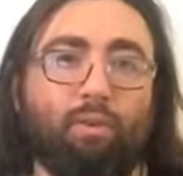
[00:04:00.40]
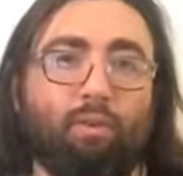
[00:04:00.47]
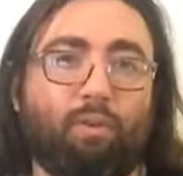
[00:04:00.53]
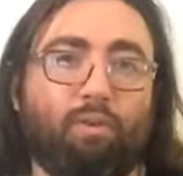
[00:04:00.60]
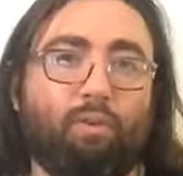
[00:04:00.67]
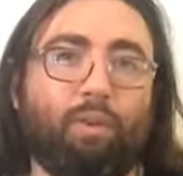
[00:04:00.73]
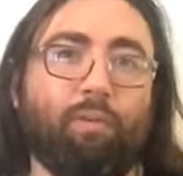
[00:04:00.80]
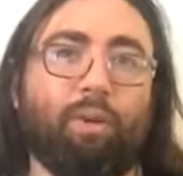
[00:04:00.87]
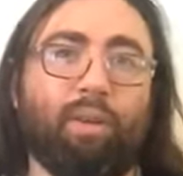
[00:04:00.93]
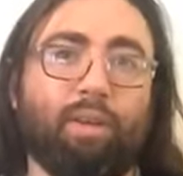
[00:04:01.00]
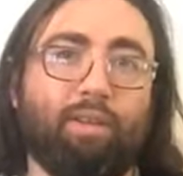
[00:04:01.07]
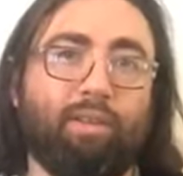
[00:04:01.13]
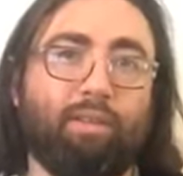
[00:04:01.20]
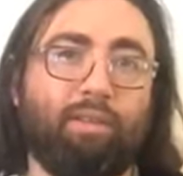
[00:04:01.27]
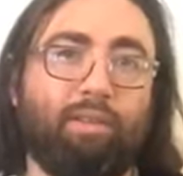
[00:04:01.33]
from a
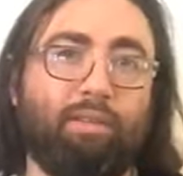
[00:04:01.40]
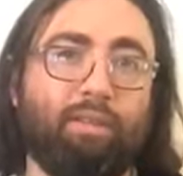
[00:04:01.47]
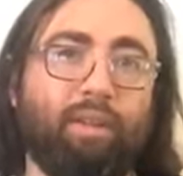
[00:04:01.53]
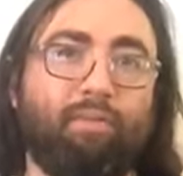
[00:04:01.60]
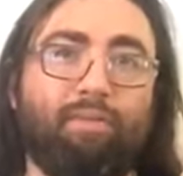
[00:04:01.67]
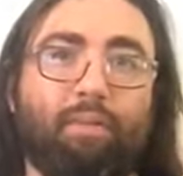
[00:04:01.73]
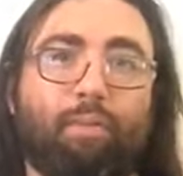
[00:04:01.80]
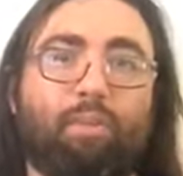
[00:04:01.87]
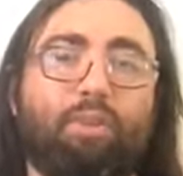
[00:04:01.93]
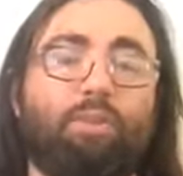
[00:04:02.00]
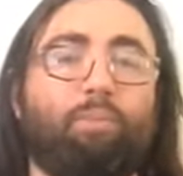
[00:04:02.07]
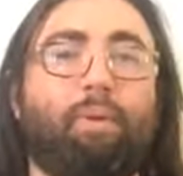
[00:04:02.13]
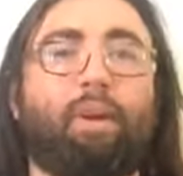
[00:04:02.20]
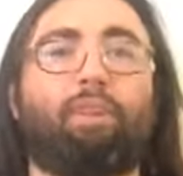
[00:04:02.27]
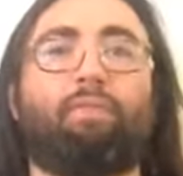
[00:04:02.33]
different
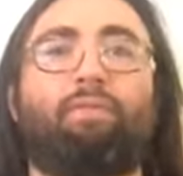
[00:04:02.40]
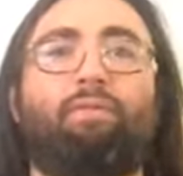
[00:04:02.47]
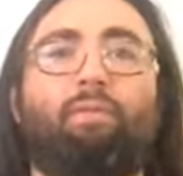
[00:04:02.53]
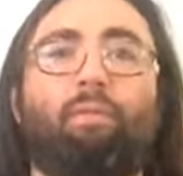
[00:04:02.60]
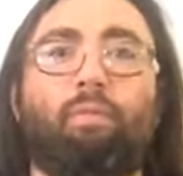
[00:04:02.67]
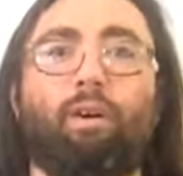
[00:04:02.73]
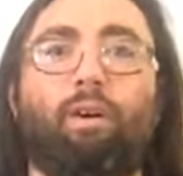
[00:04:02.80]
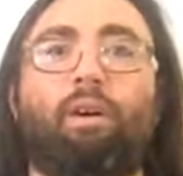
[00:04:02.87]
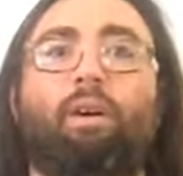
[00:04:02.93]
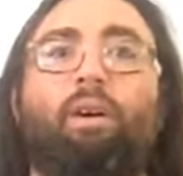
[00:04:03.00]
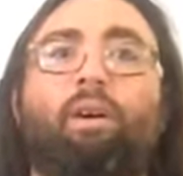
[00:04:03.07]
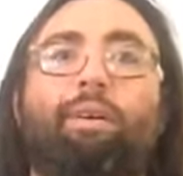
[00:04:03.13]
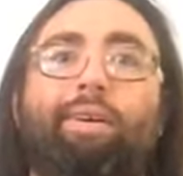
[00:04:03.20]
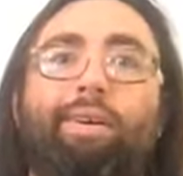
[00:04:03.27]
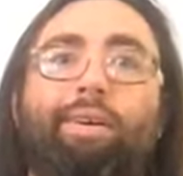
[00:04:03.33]
perspective, from a,
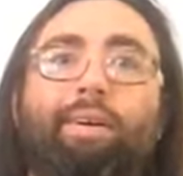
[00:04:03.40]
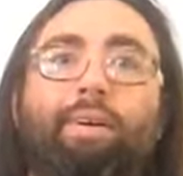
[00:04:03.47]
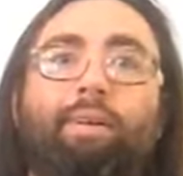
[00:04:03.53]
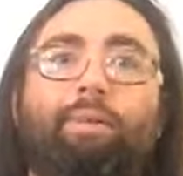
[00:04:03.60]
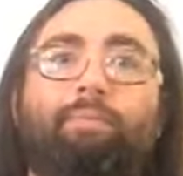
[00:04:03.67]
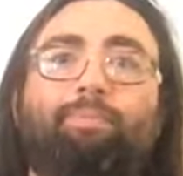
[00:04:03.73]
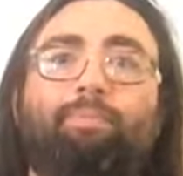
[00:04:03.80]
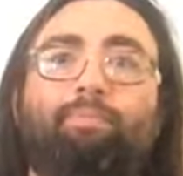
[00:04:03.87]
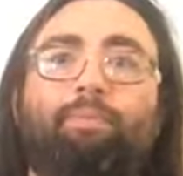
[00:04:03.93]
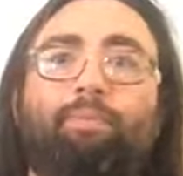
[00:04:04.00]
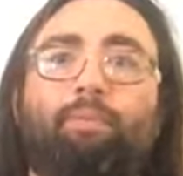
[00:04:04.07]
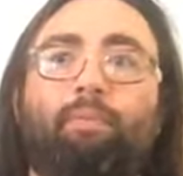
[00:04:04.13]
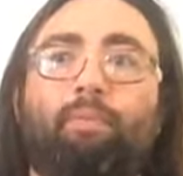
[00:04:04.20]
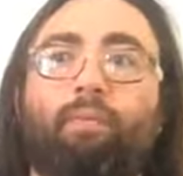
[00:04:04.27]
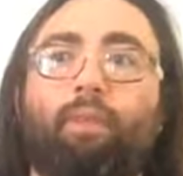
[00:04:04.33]
um,
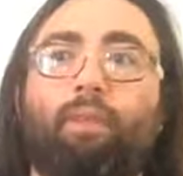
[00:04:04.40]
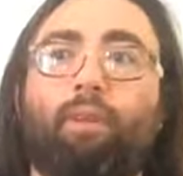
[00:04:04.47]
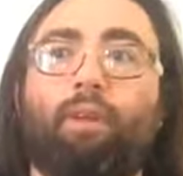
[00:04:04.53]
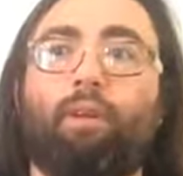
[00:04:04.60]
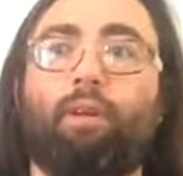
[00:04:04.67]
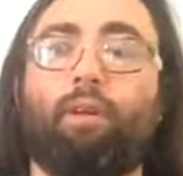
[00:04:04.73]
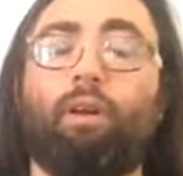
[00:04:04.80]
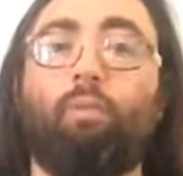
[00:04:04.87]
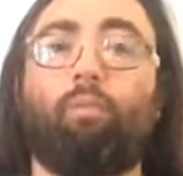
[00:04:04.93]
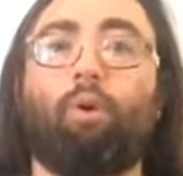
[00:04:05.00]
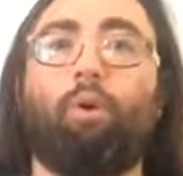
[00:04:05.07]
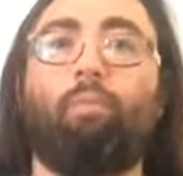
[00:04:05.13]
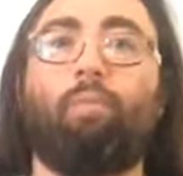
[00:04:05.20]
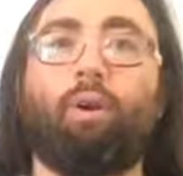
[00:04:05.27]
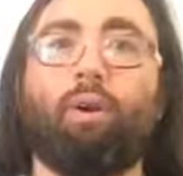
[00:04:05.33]
a more
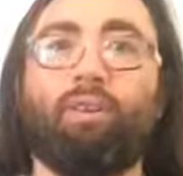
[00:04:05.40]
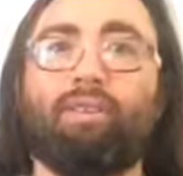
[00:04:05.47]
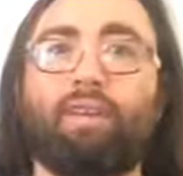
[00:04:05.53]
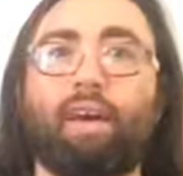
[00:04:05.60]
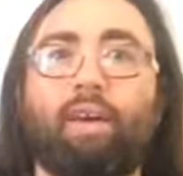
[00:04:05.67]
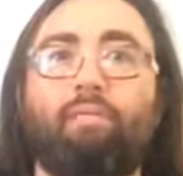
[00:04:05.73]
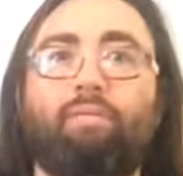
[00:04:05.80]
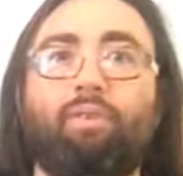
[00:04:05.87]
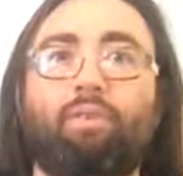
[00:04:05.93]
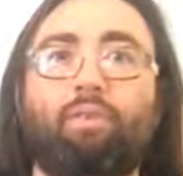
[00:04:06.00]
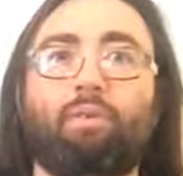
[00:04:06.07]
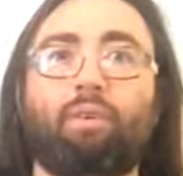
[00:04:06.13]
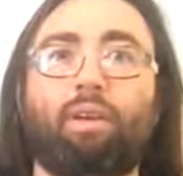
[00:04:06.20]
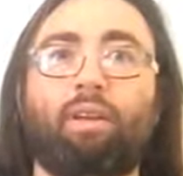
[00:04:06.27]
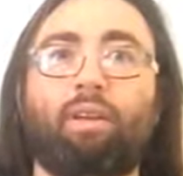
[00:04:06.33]
bird's eye
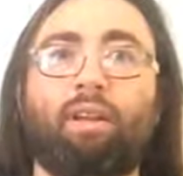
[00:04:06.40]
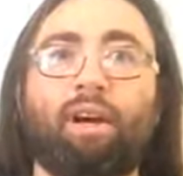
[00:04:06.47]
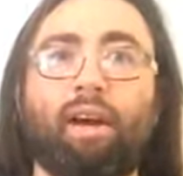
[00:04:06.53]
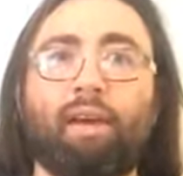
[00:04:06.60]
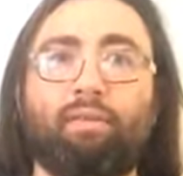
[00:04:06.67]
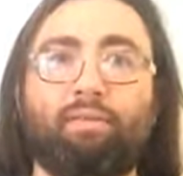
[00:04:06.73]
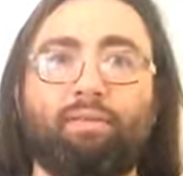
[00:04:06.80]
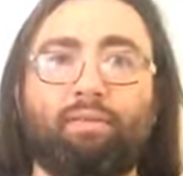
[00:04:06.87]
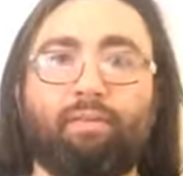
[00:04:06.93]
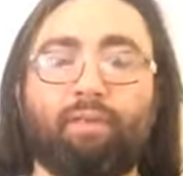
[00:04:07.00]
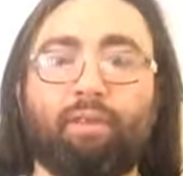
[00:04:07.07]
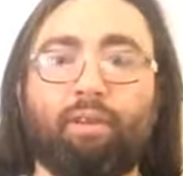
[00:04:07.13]
view on life,